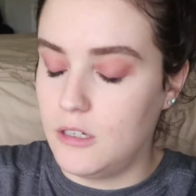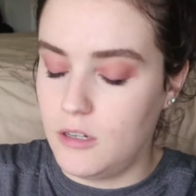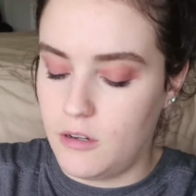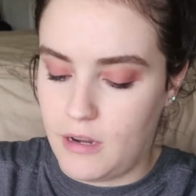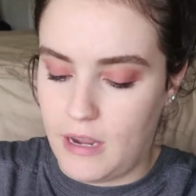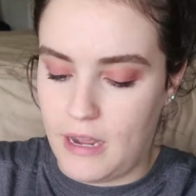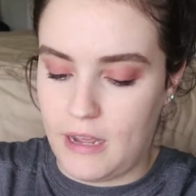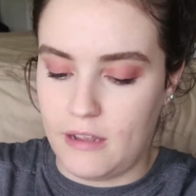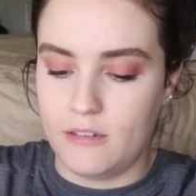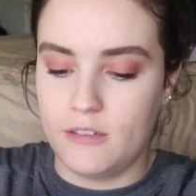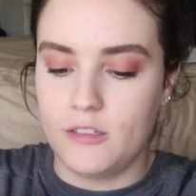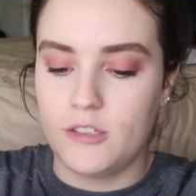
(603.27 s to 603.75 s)

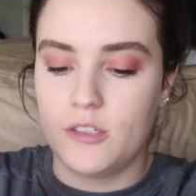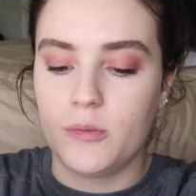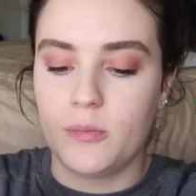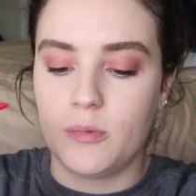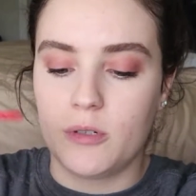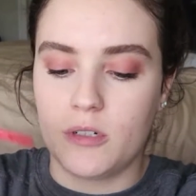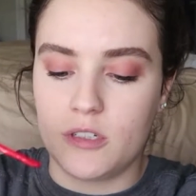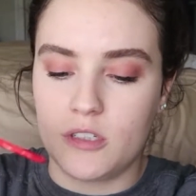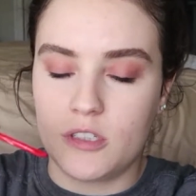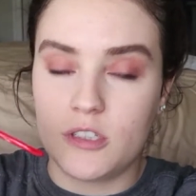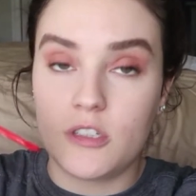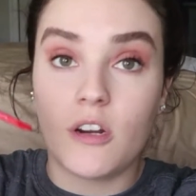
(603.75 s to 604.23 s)
Okay, so
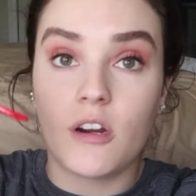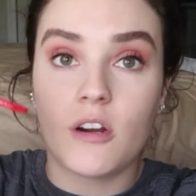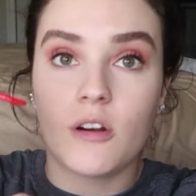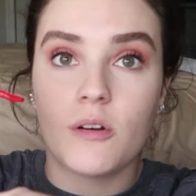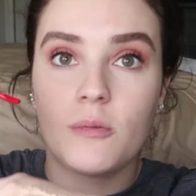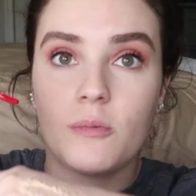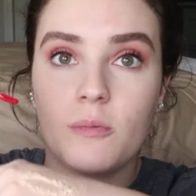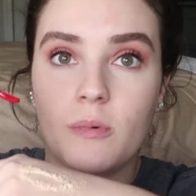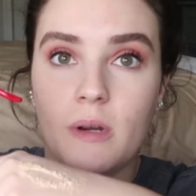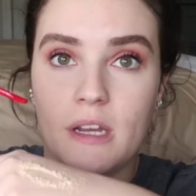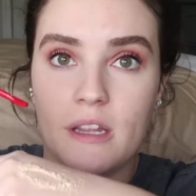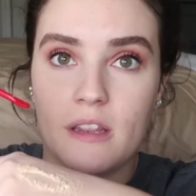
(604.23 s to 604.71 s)
we're gonna
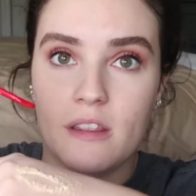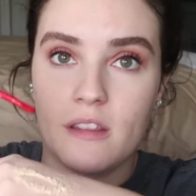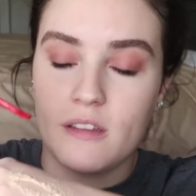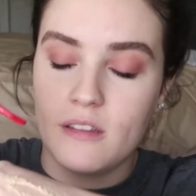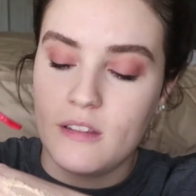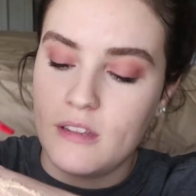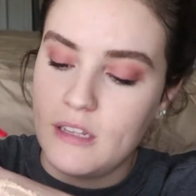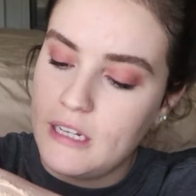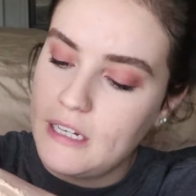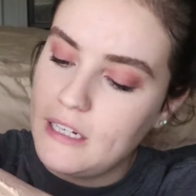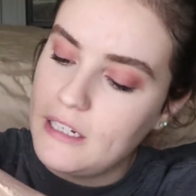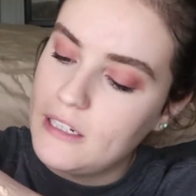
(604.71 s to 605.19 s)
start with
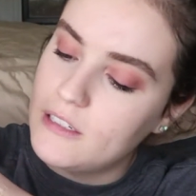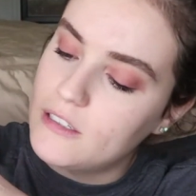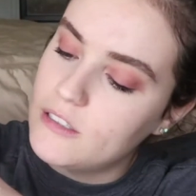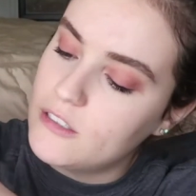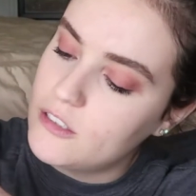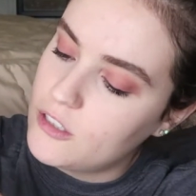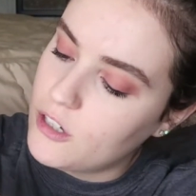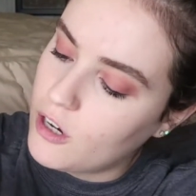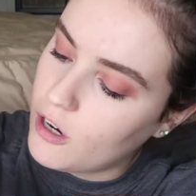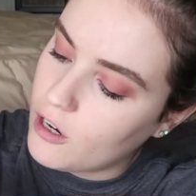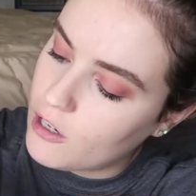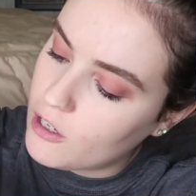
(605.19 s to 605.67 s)
the
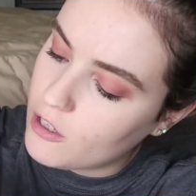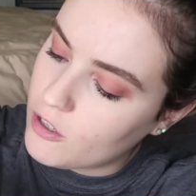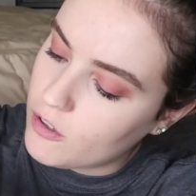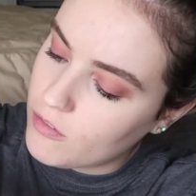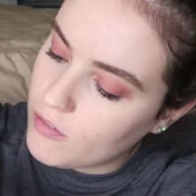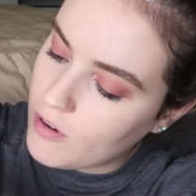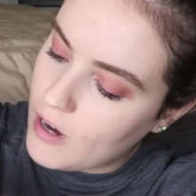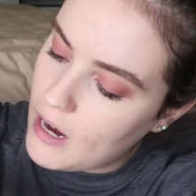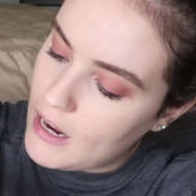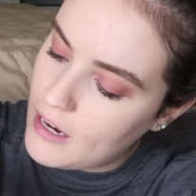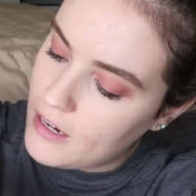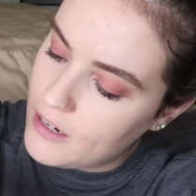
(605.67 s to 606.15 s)
darker
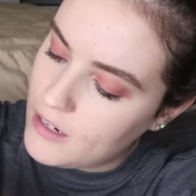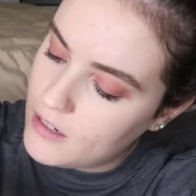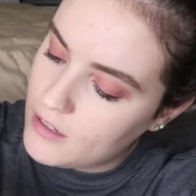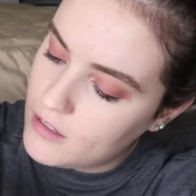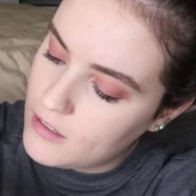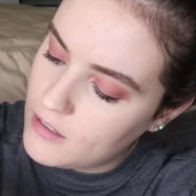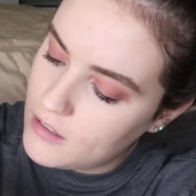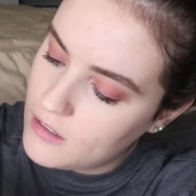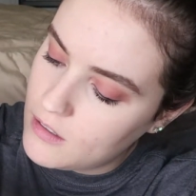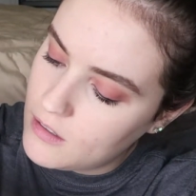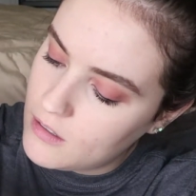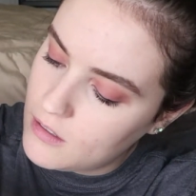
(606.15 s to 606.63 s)
red
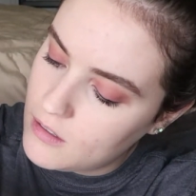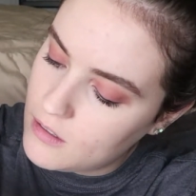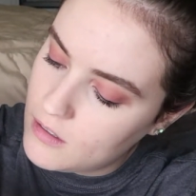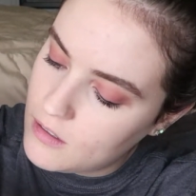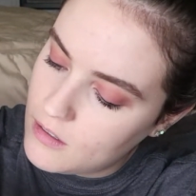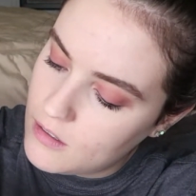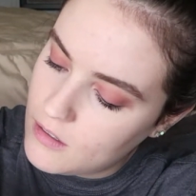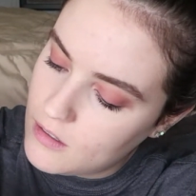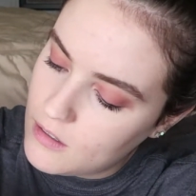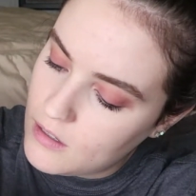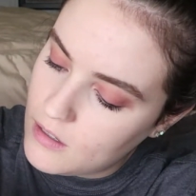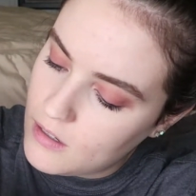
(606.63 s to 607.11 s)

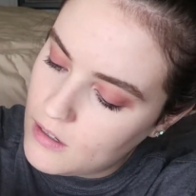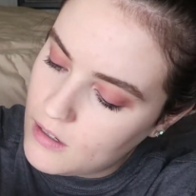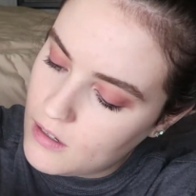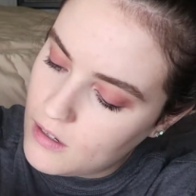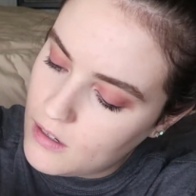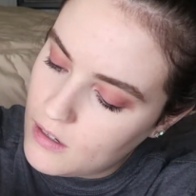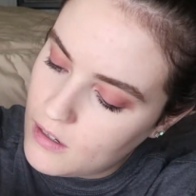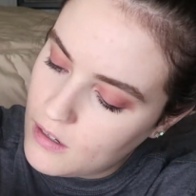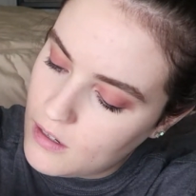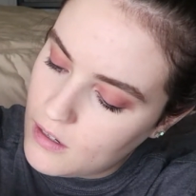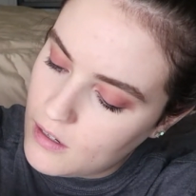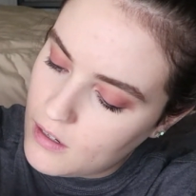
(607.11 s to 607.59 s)

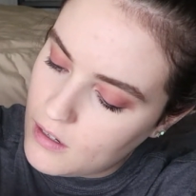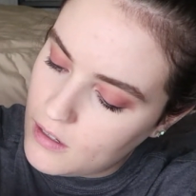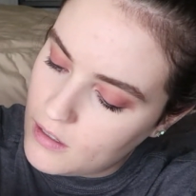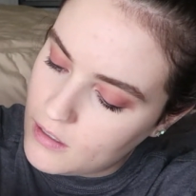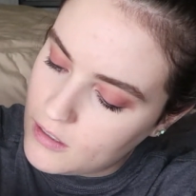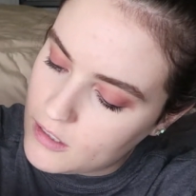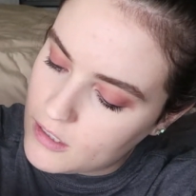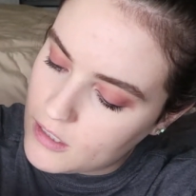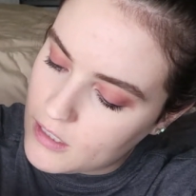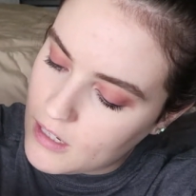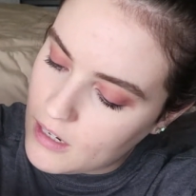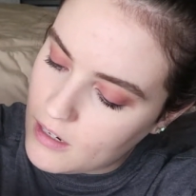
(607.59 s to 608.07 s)
and
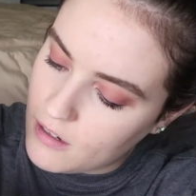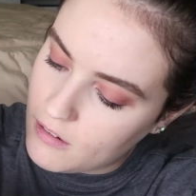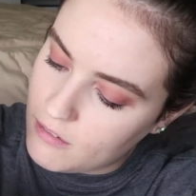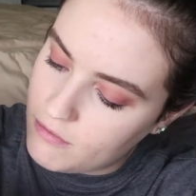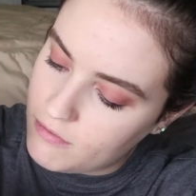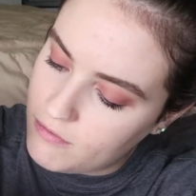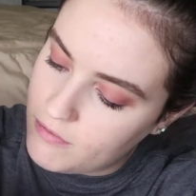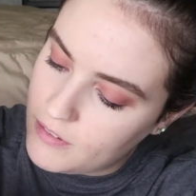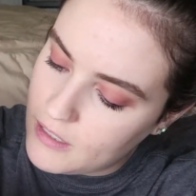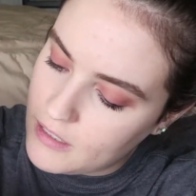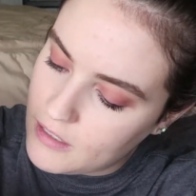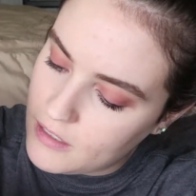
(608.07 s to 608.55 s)
just kind of
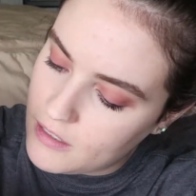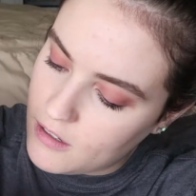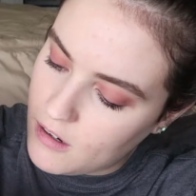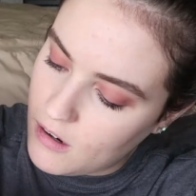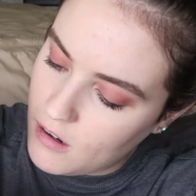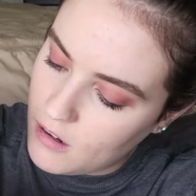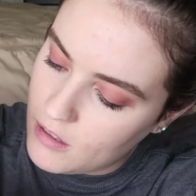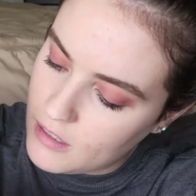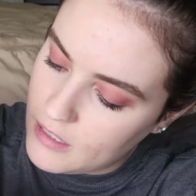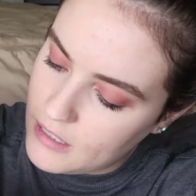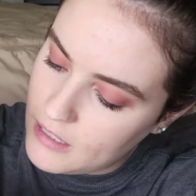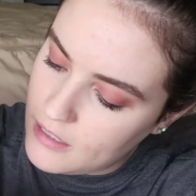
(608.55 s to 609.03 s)
fill it
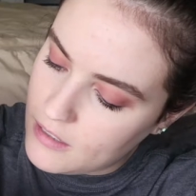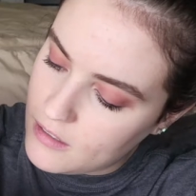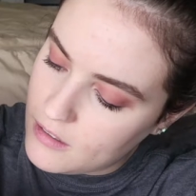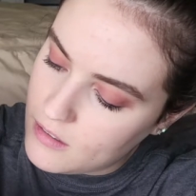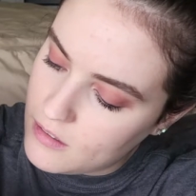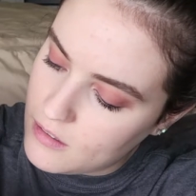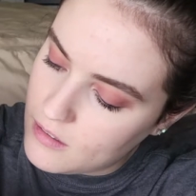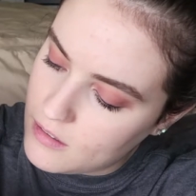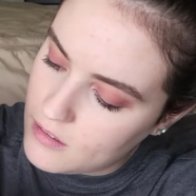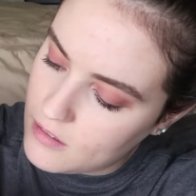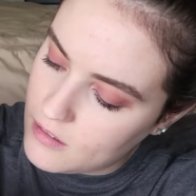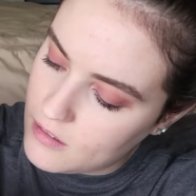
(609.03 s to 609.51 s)
all in.